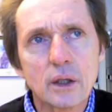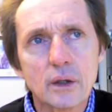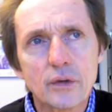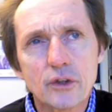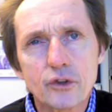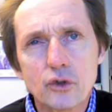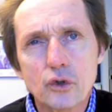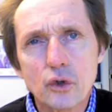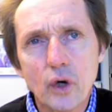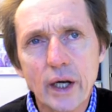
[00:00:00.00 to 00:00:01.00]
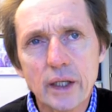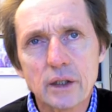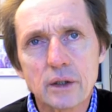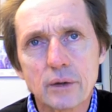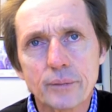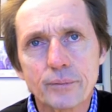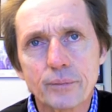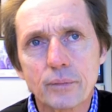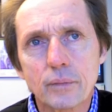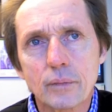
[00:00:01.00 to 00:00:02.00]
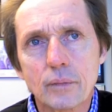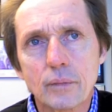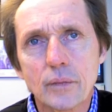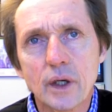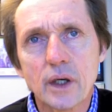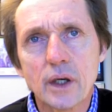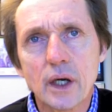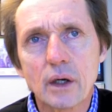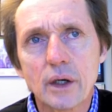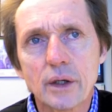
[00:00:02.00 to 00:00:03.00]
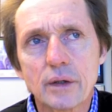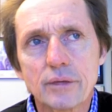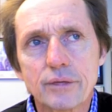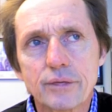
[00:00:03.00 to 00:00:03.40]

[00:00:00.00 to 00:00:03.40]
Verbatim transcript: this great narrative